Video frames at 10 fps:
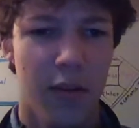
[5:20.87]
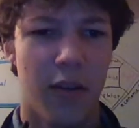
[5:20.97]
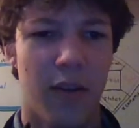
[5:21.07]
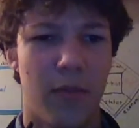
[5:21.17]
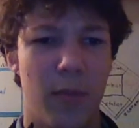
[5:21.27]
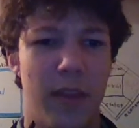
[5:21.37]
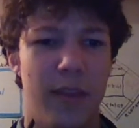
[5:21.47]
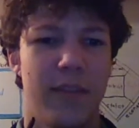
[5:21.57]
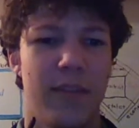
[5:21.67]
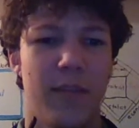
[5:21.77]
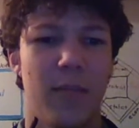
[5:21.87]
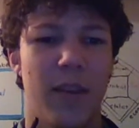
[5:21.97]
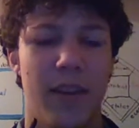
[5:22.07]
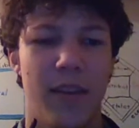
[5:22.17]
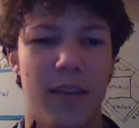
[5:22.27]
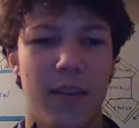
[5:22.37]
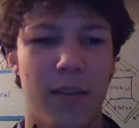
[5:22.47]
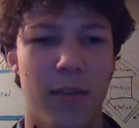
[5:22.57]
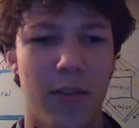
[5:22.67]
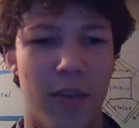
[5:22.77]
a government might
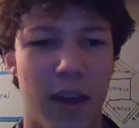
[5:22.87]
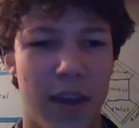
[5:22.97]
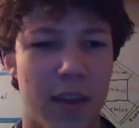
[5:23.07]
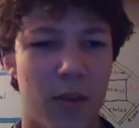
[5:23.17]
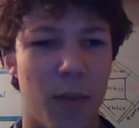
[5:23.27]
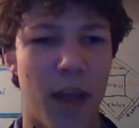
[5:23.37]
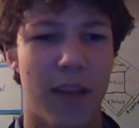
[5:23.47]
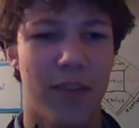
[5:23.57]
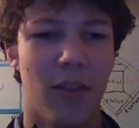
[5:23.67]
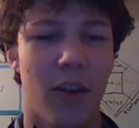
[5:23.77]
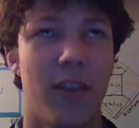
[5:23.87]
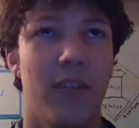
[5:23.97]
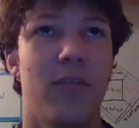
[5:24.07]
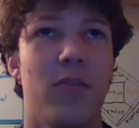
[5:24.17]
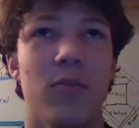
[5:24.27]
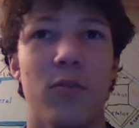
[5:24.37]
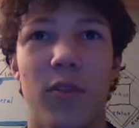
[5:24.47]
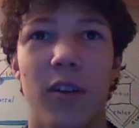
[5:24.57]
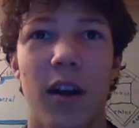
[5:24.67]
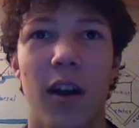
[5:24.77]
create or pass laws
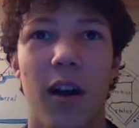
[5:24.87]
to